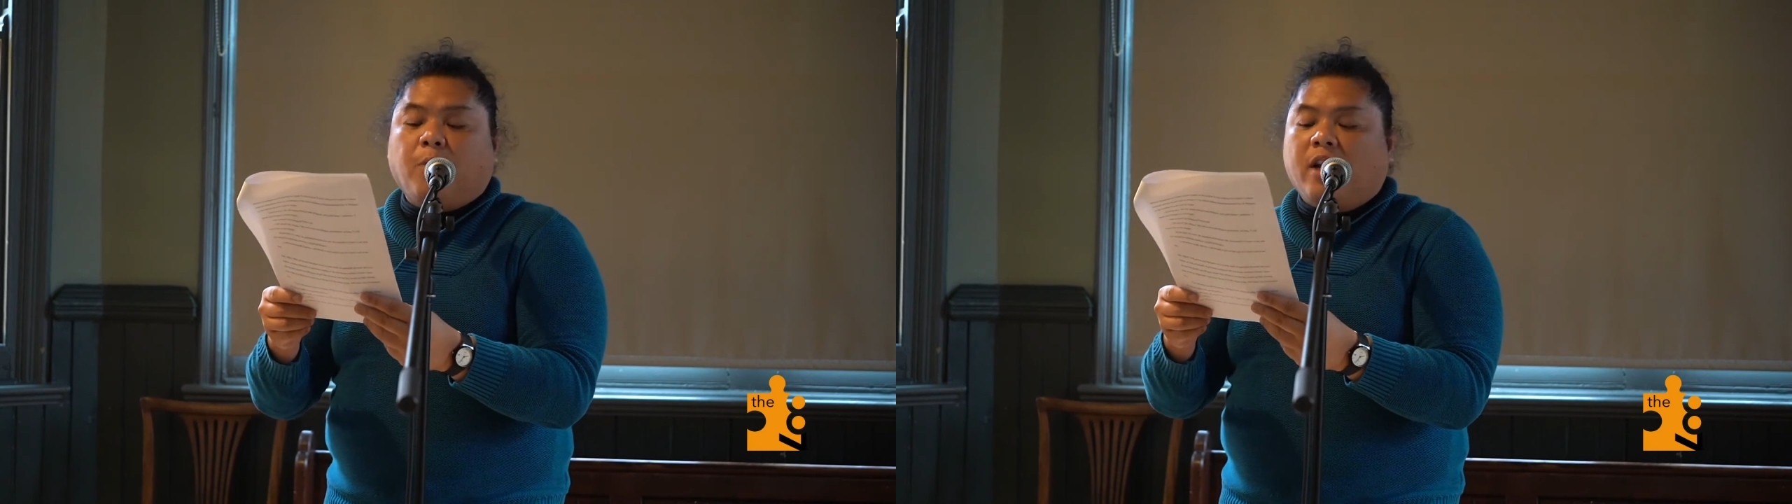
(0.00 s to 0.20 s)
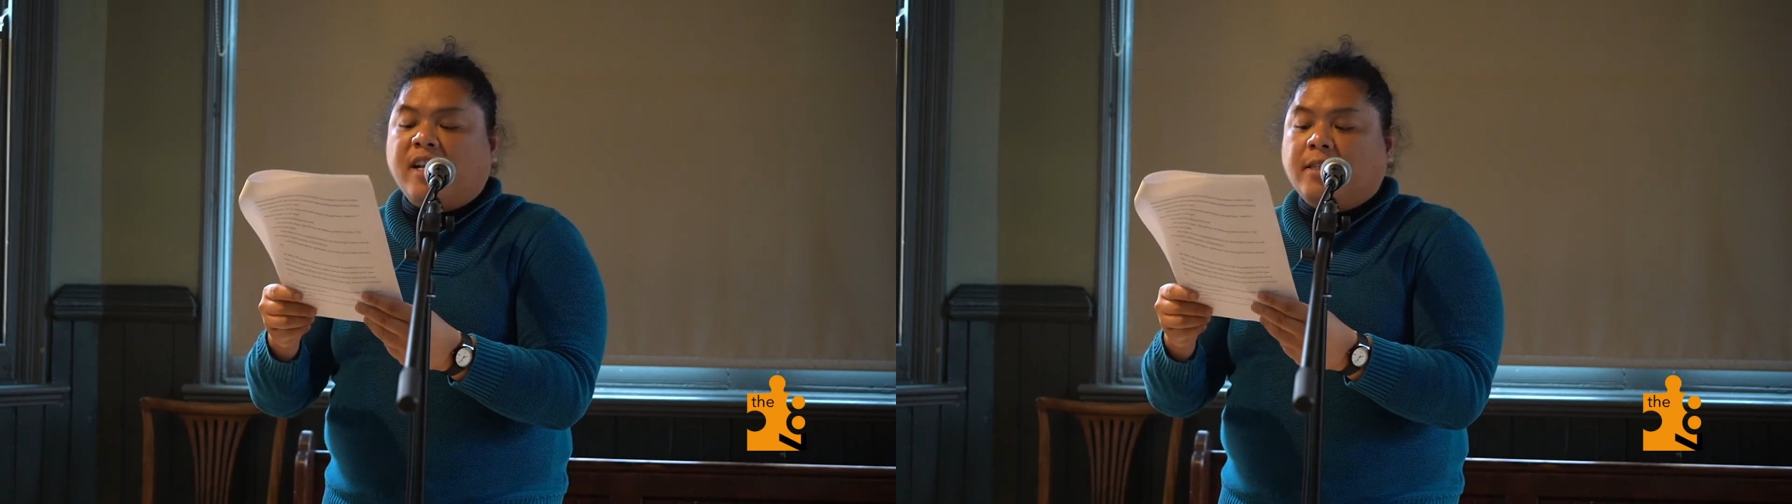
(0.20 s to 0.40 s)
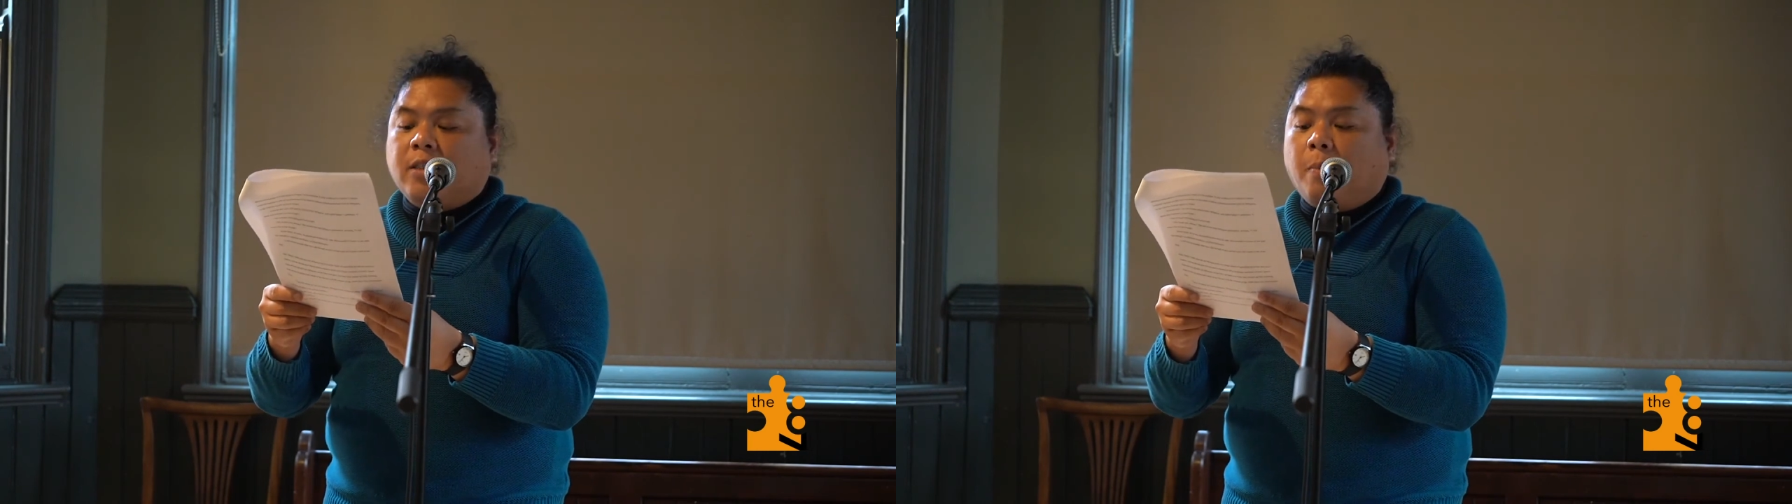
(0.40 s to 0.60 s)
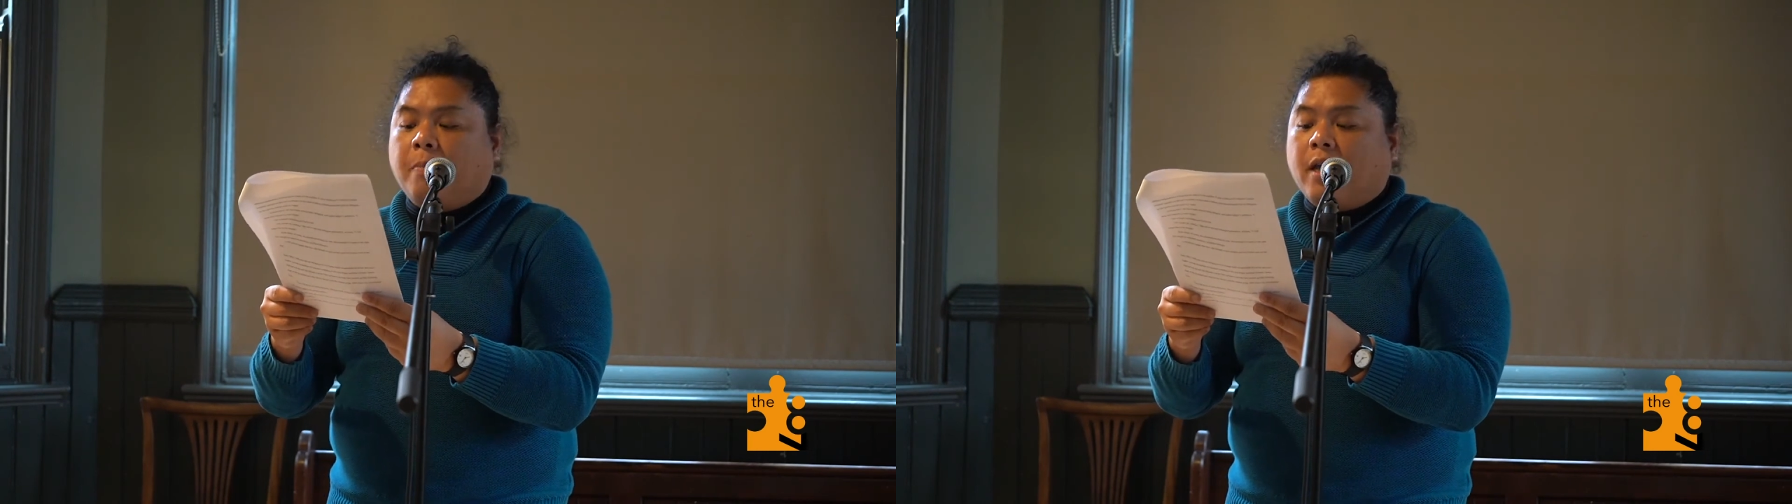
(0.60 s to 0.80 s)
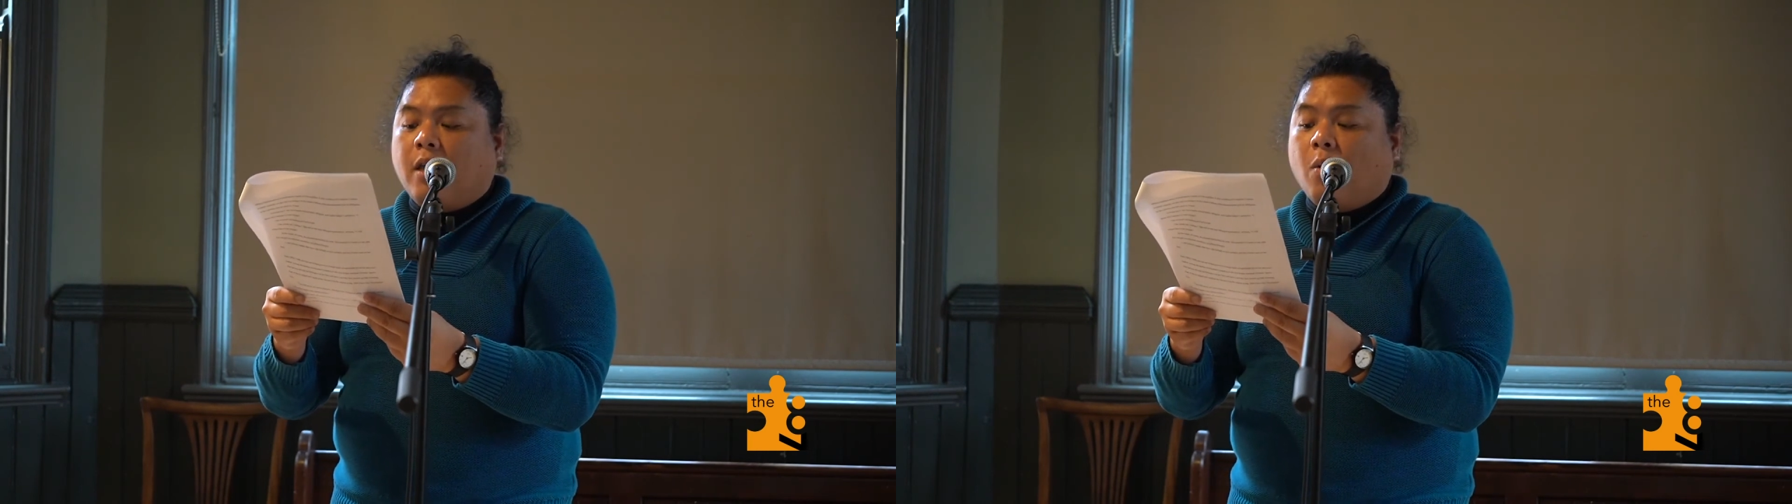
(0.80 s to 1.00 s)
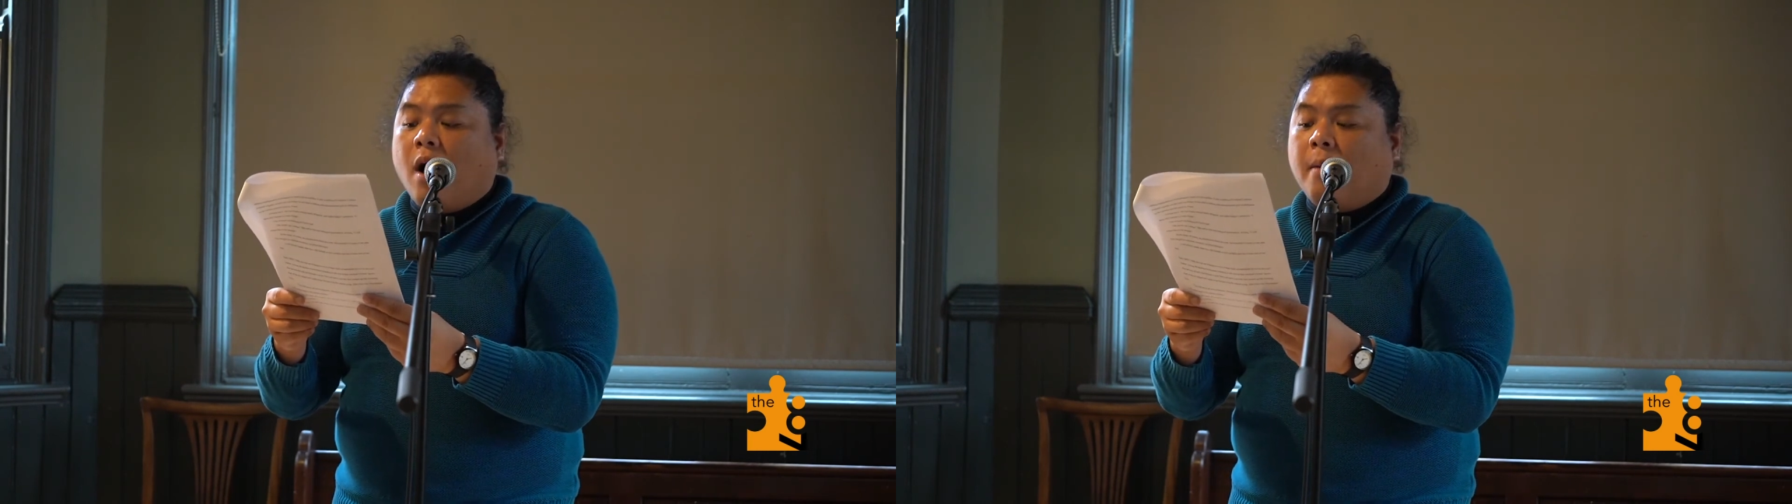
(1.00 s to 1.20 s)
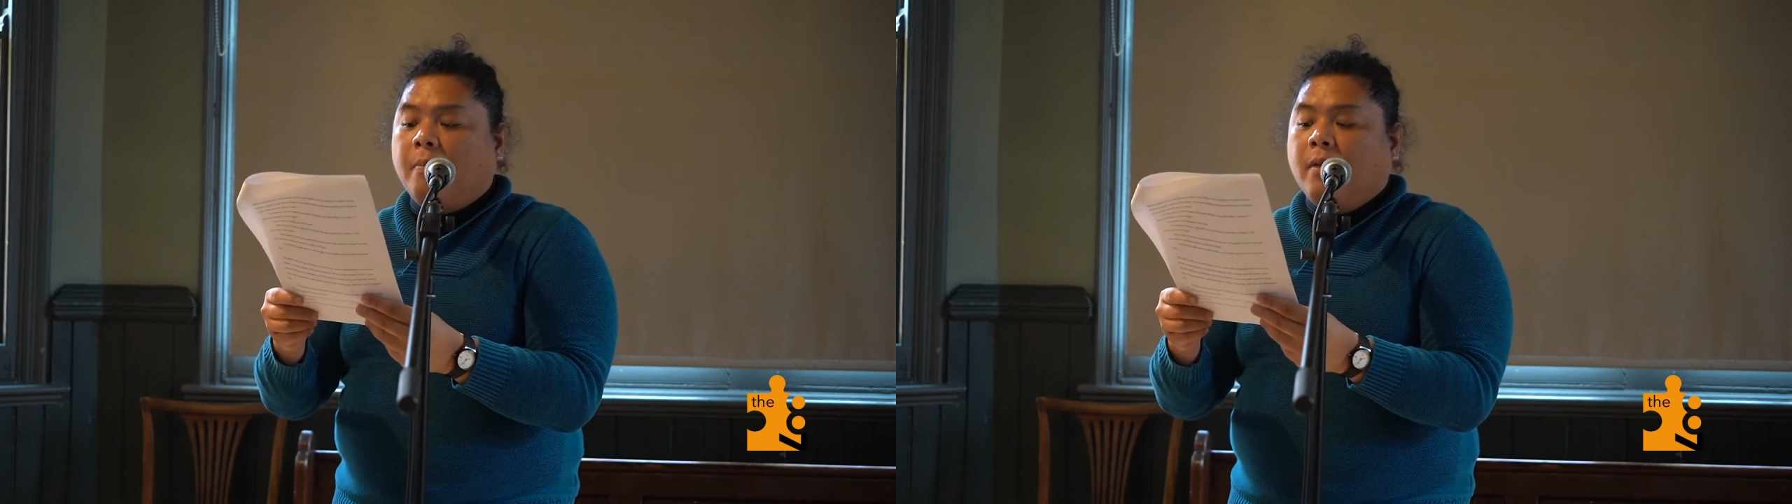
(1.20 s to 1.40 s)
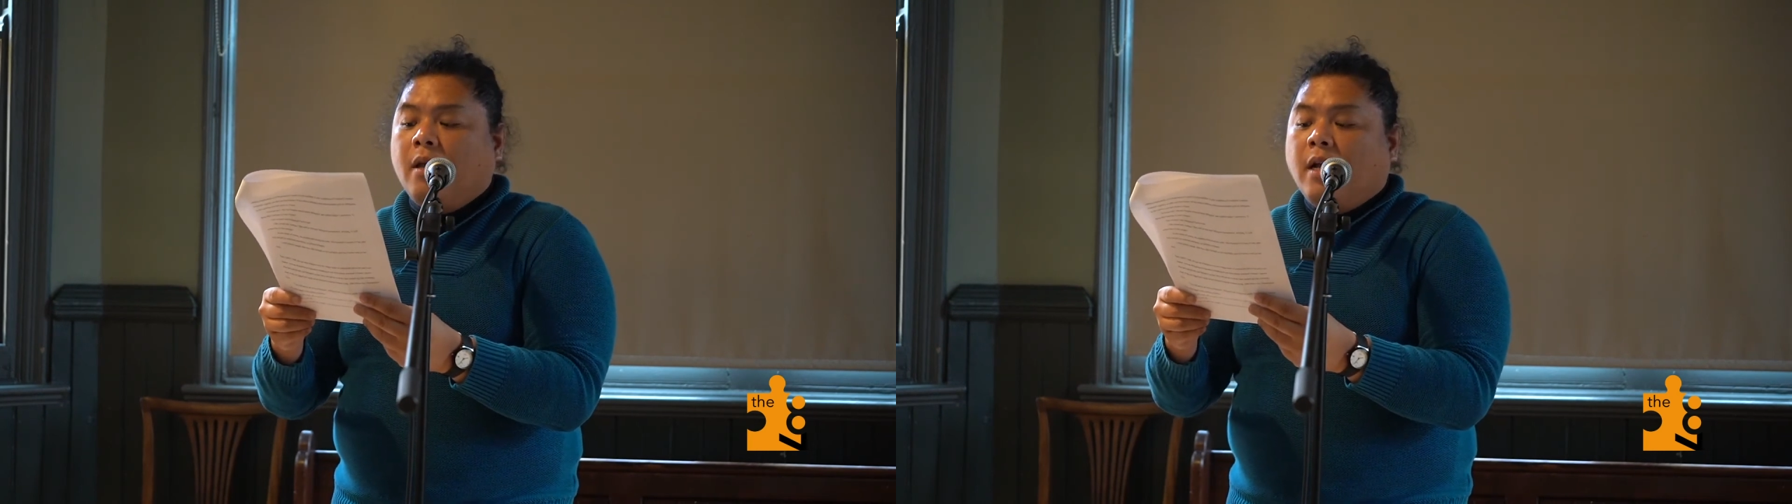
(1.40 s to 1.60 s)
police to pick you
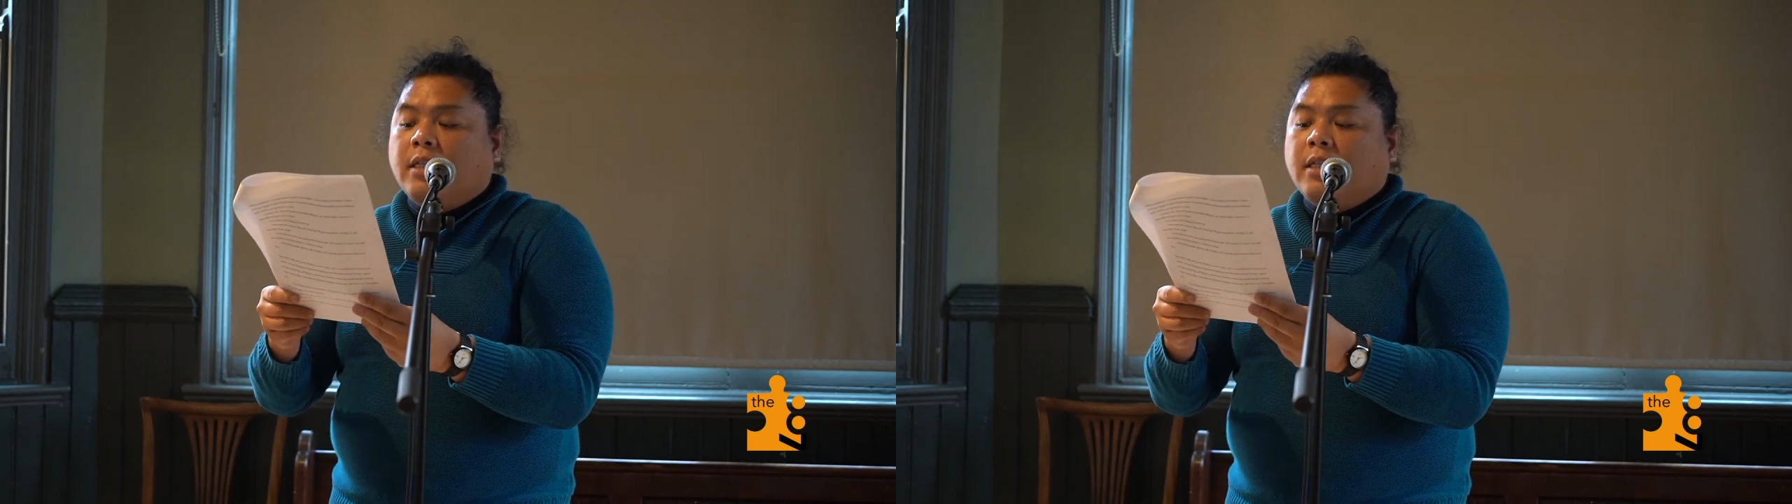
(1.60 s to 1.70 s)
up,